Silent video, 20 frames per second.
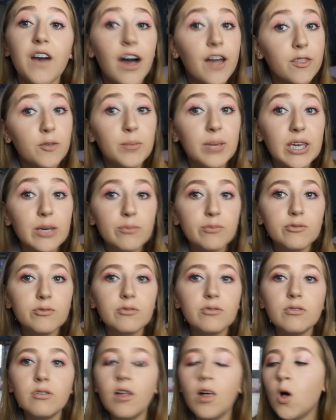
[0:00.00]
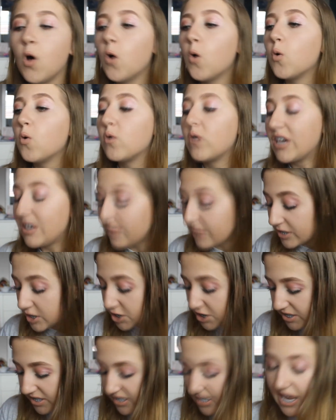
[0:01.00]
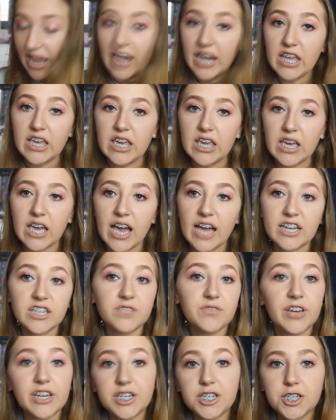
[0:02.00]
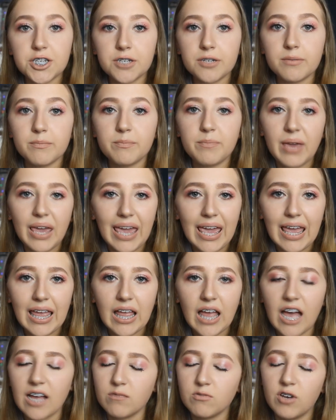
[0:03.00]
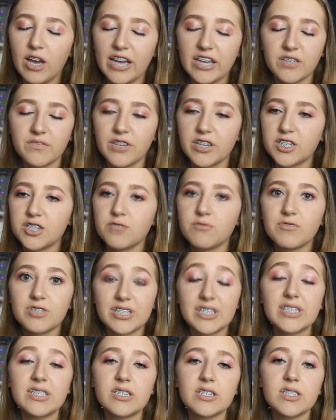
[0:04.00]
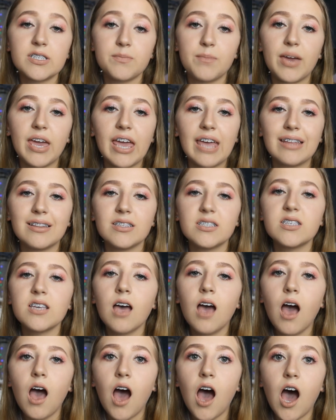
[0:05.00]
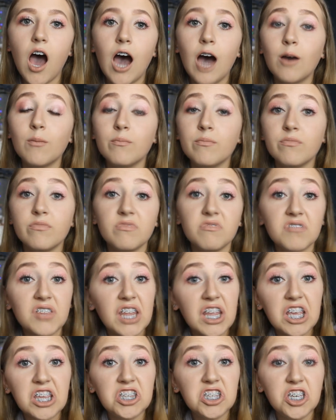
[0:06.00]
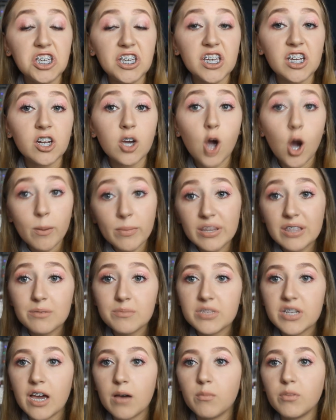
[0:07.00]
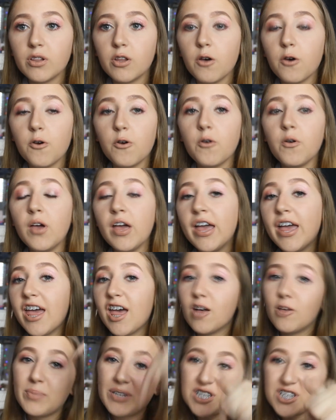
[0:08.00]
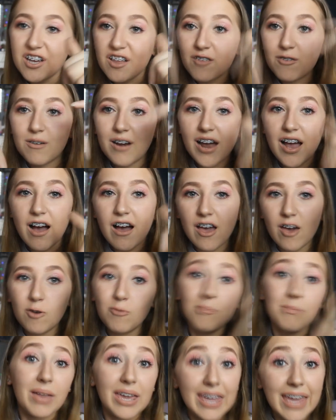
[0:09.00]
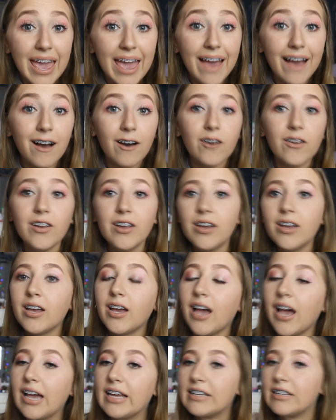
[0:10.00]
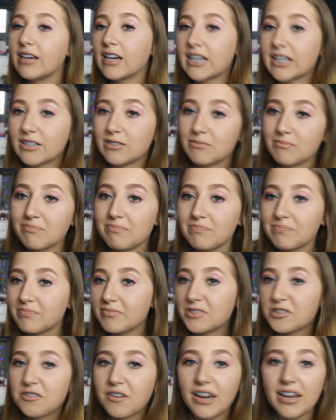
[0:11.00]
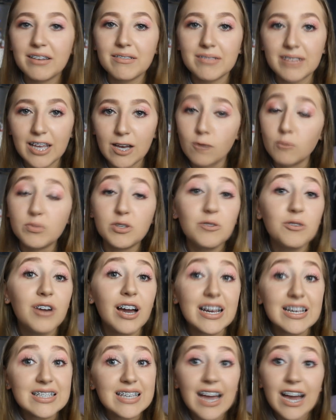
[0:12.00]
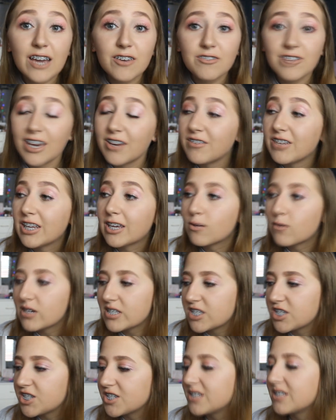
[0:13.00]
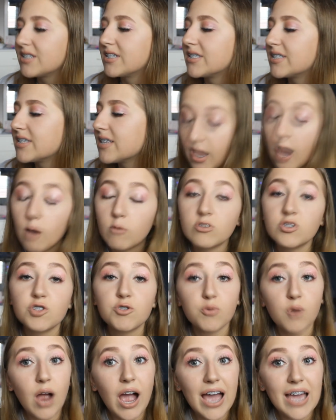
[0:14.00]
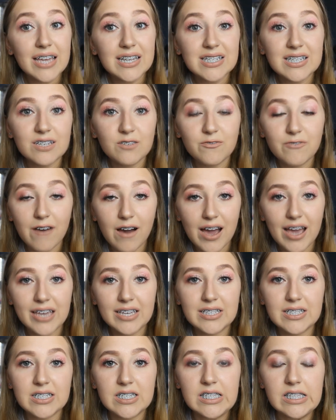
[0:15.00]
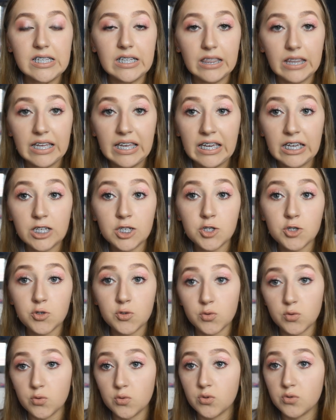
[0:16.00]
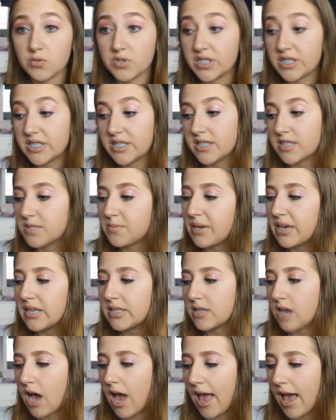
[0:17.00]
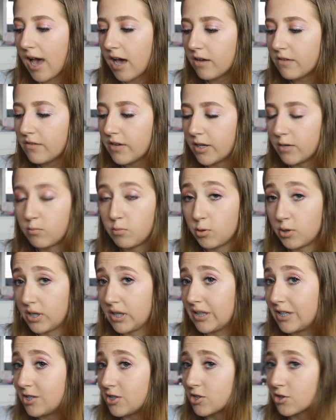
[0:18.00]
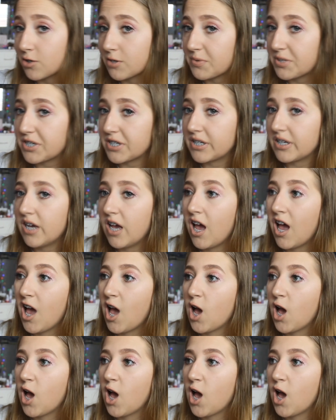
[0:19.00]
for other people, or even just any activation band, resistance bands, you can comment them down below, help each other out, help me out, and I can try and help you guys out if you have any questions. I will try to find the link to the resistance bands I have and put it in the description,